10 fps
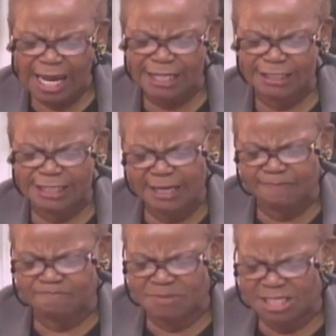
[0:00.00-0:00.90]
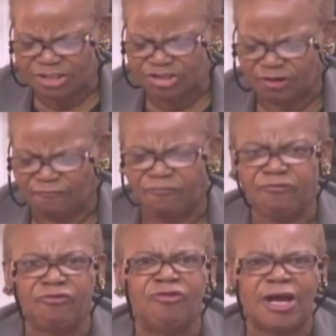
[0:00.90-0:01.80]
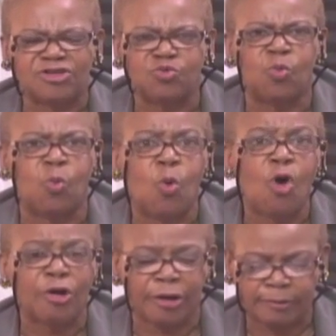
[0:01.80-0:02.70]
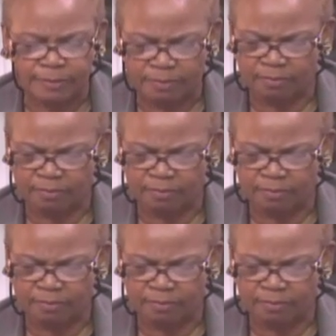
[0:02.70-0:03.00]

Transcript: and get me some fresh water."